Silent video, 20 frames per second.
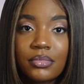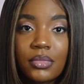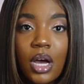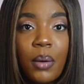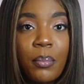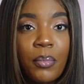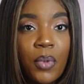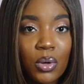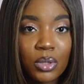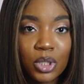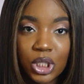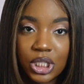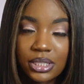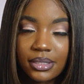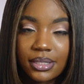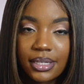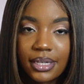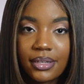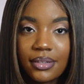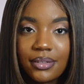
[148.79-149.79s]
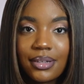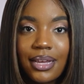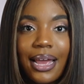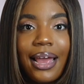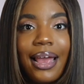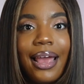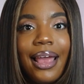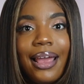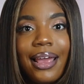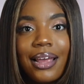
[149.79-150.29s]
emotionally
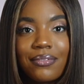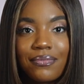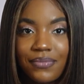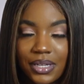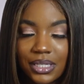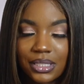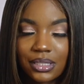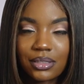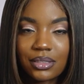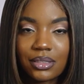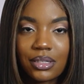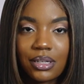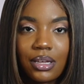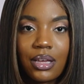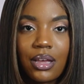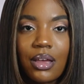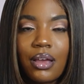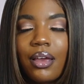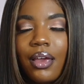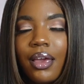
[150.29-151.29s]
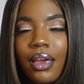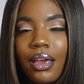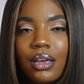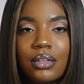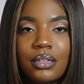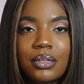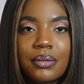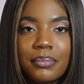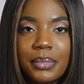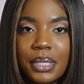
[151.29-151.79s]
and physically
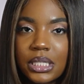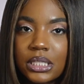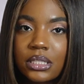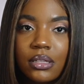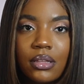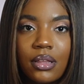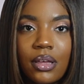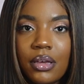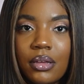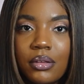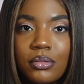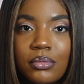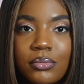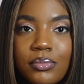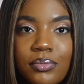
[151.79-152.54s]
and mentally.